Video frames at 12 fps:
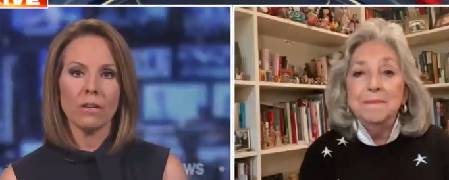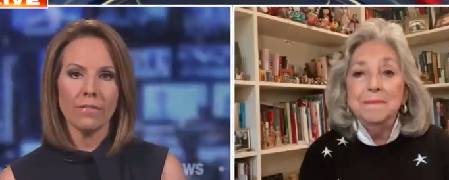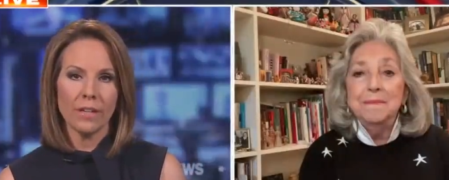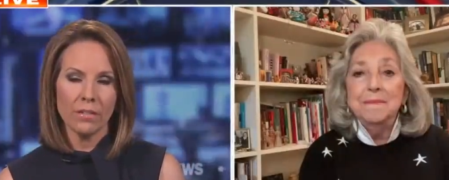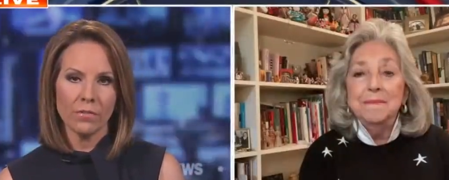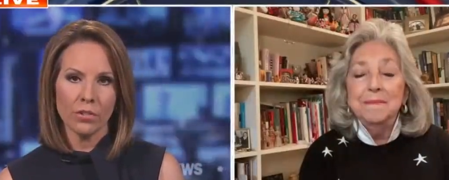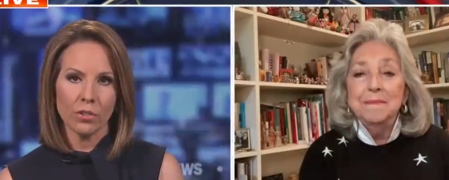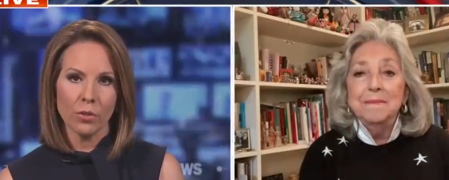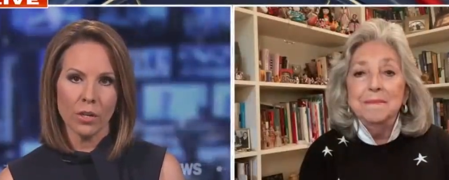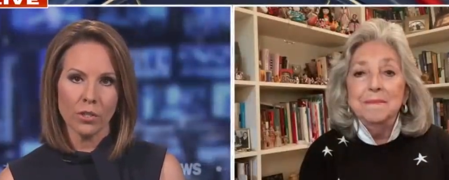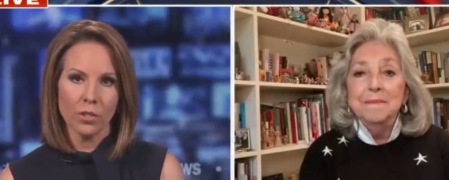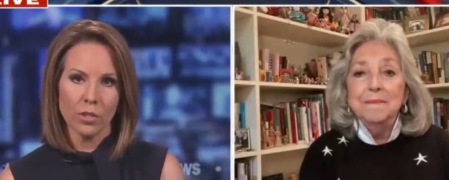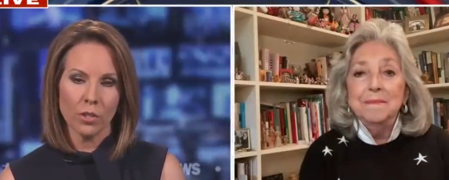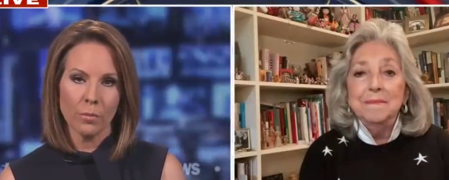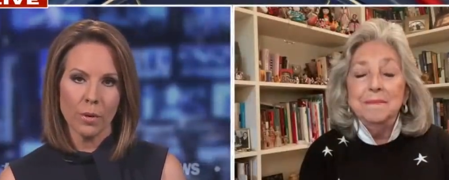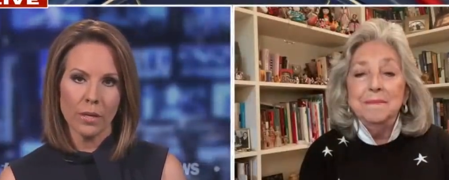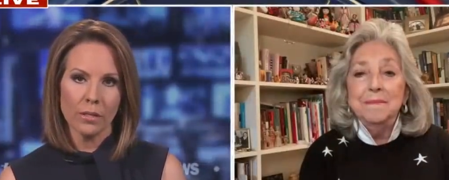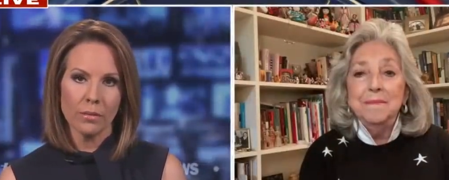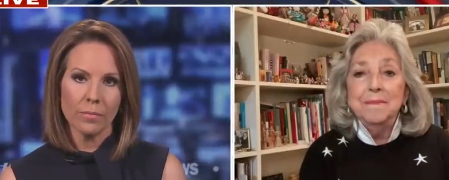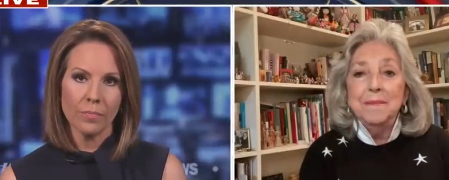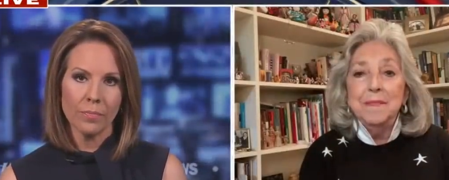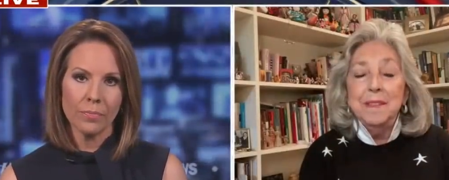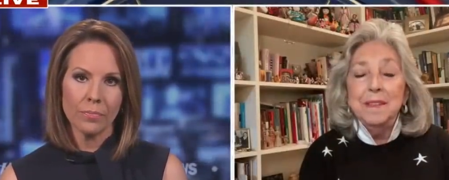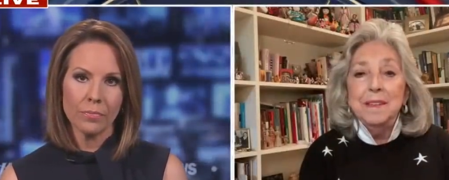Speaker 1: of infrastructure in your mind?
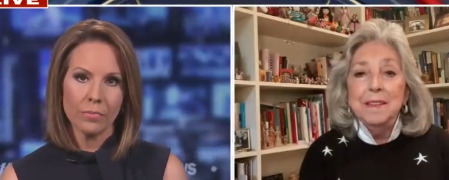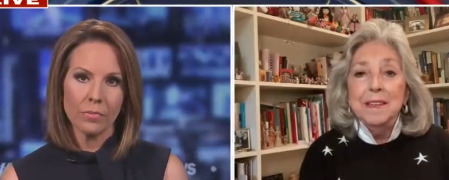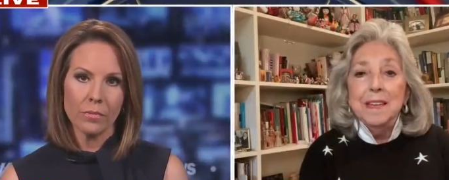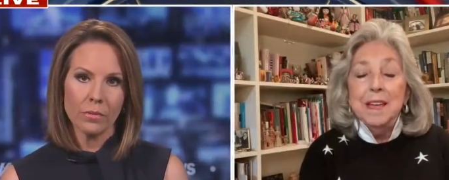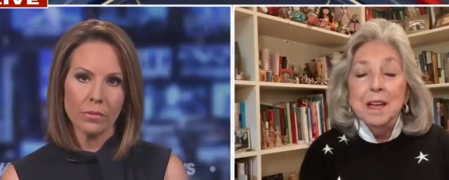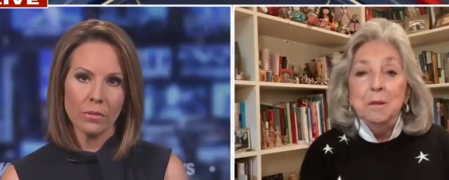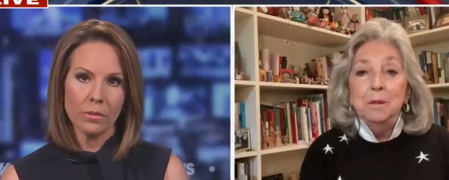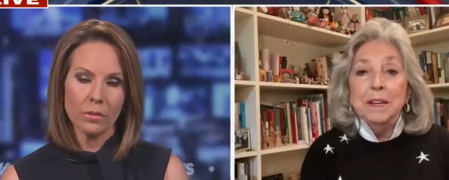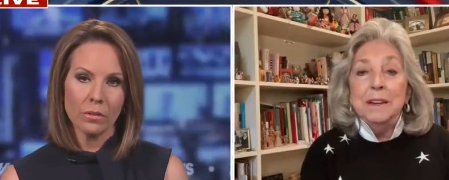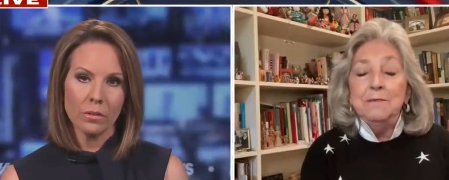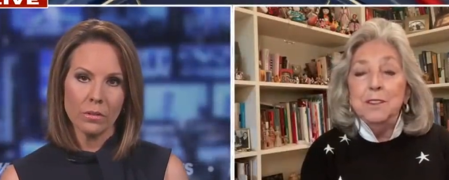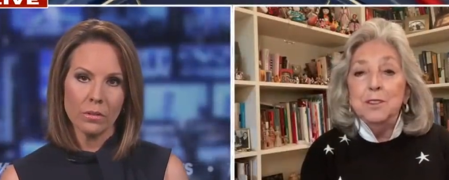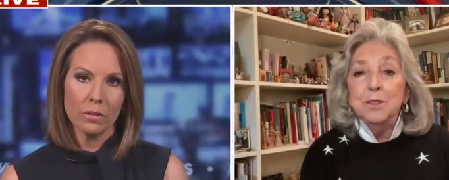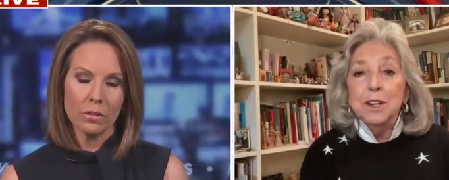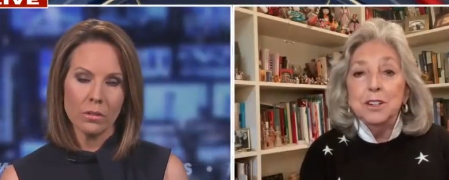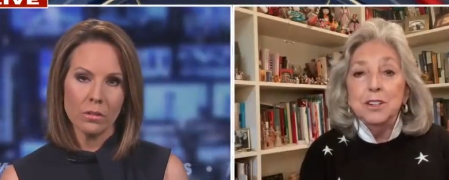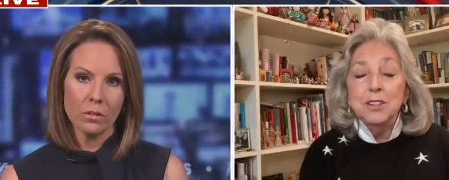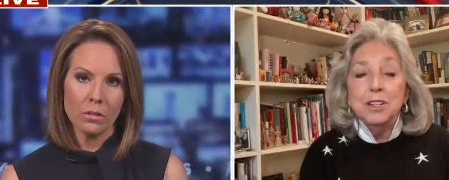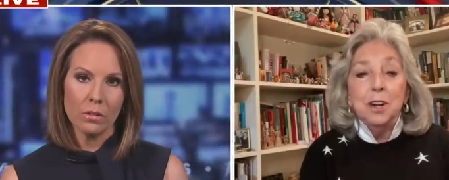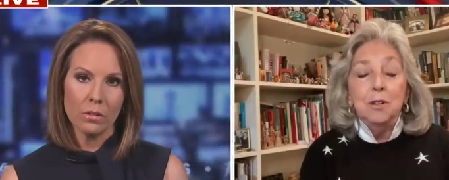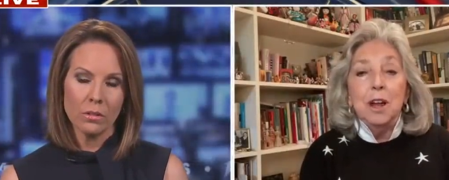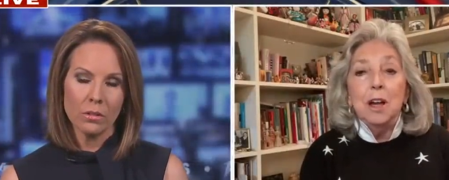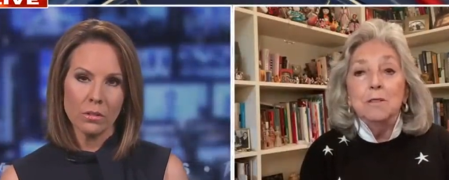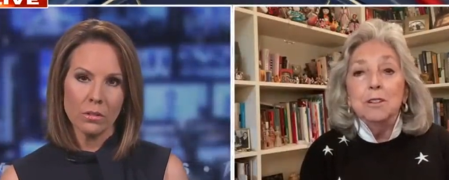
Speaker 2: Well, infrastructure is no
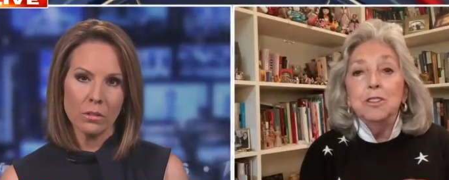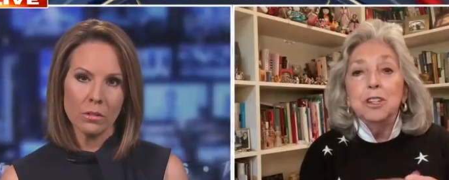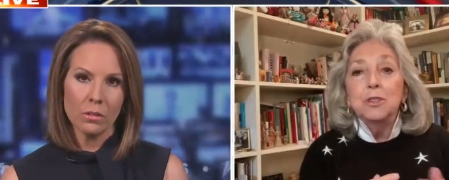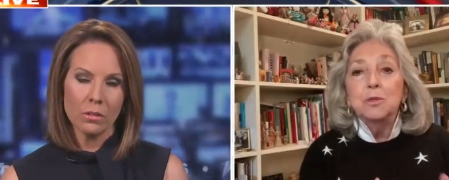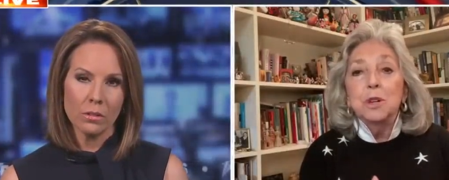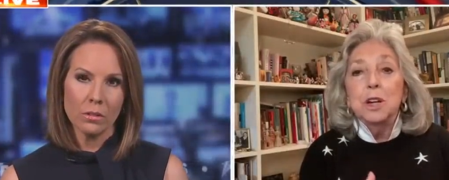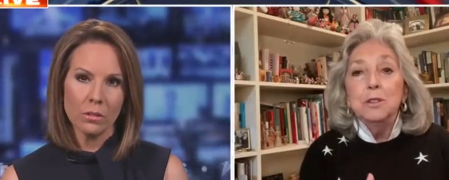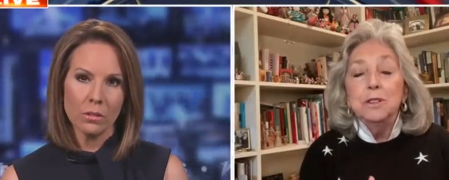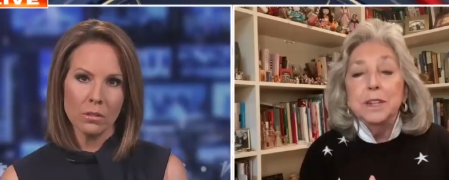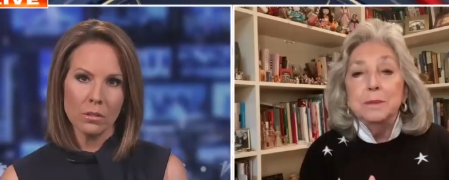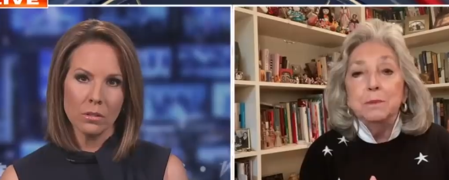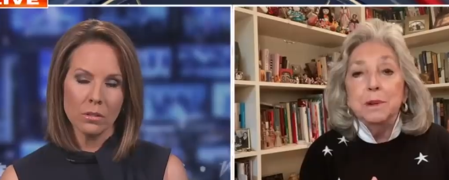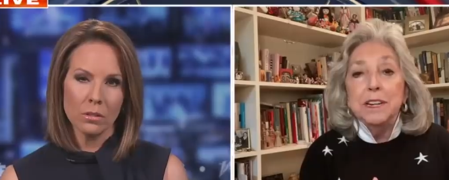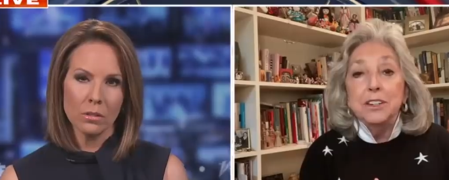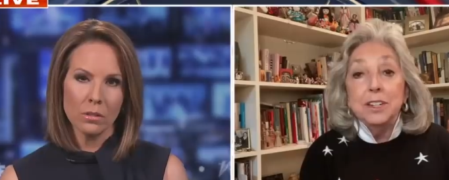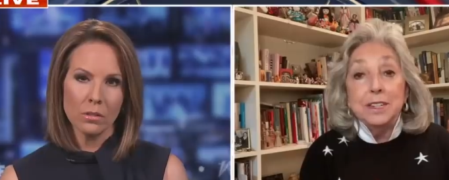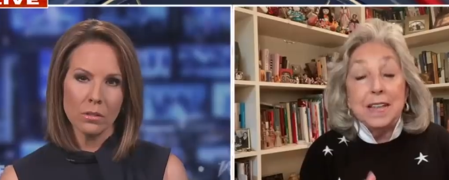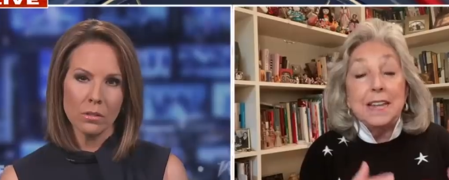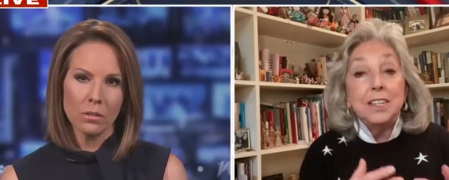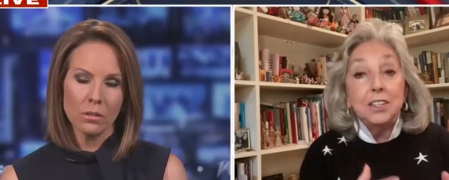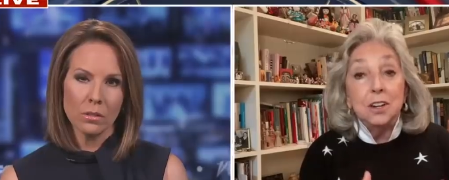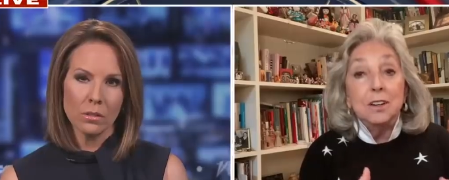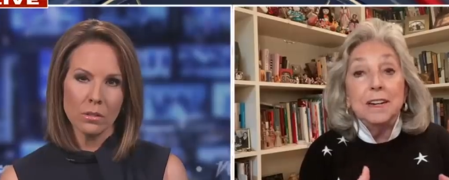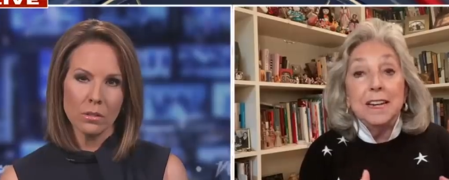longer just roads and bridges. That's
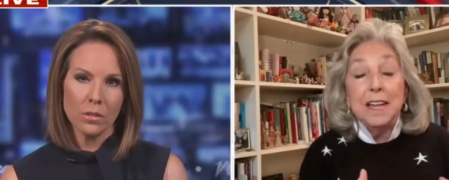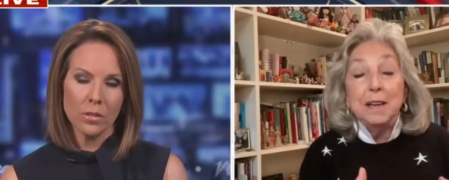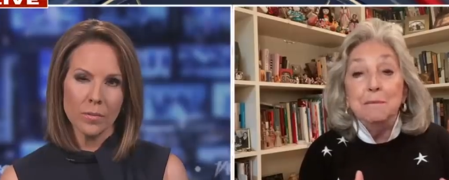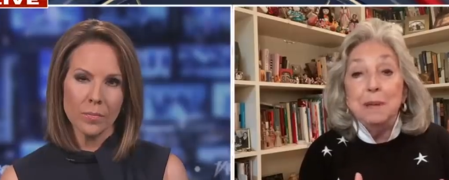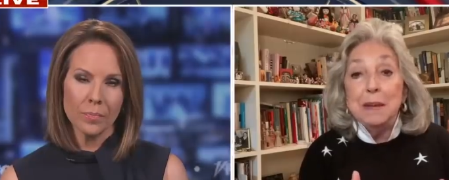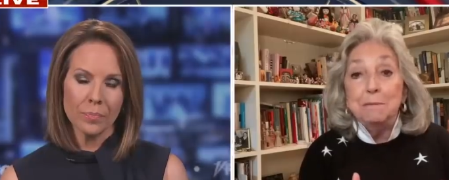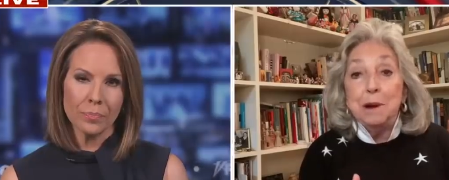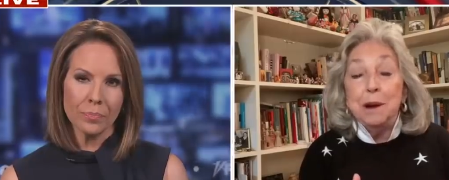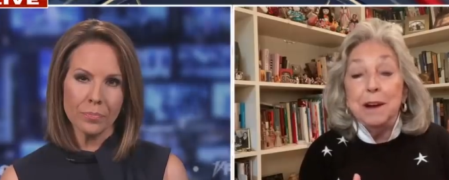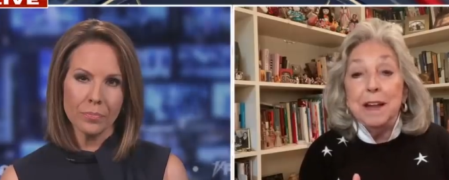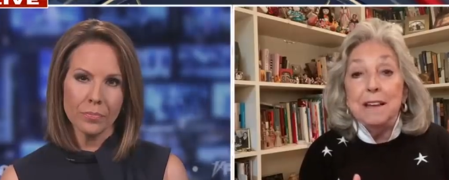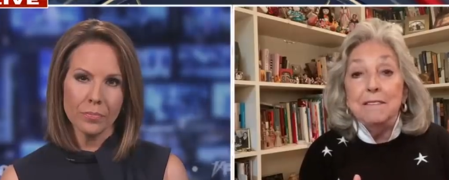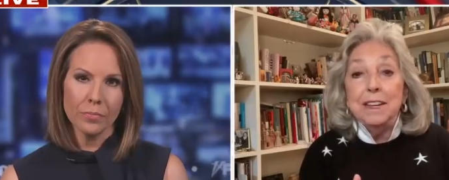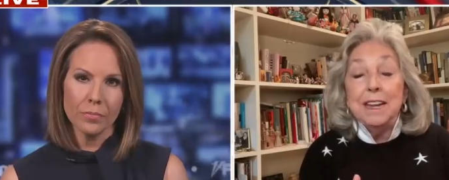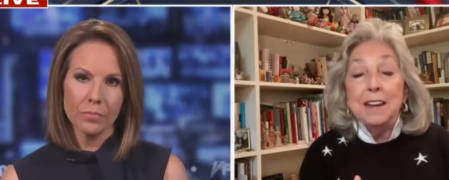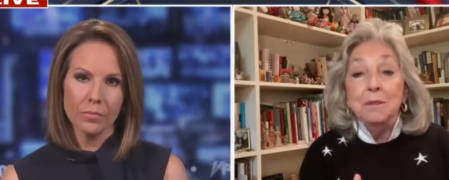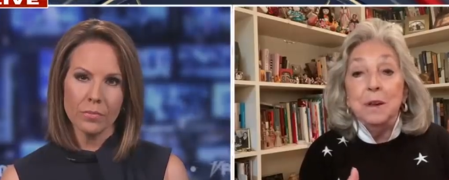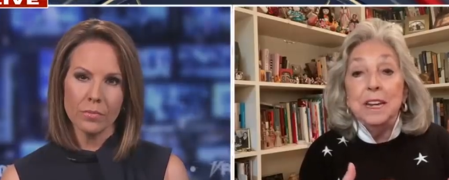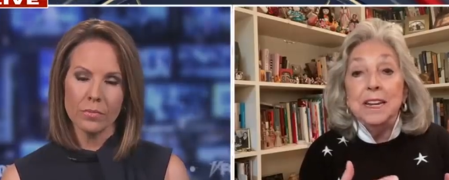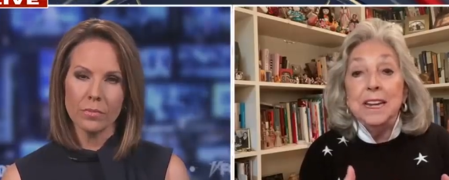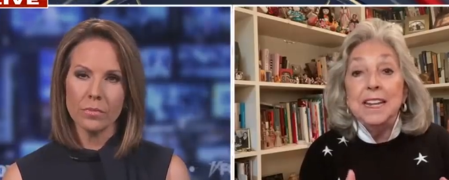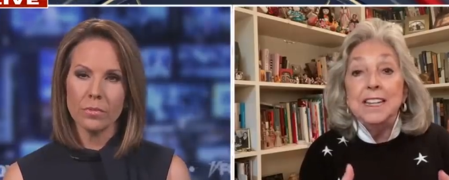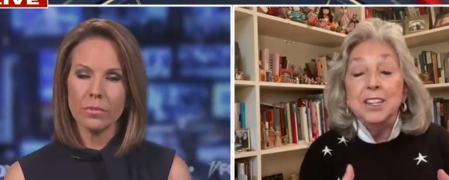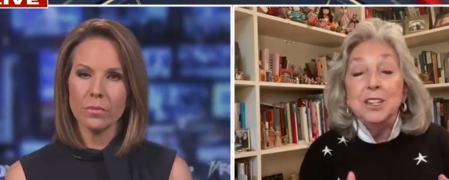certainly a big part of it, and we
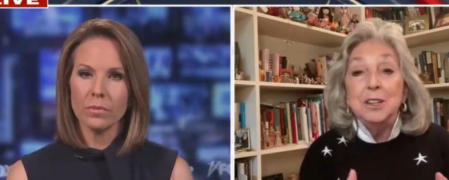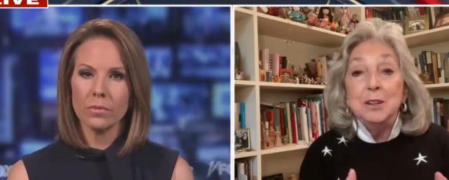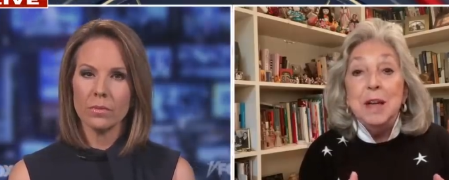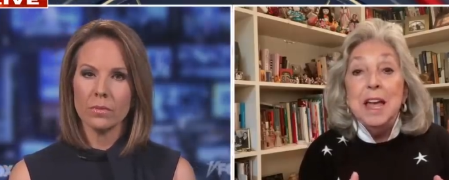need to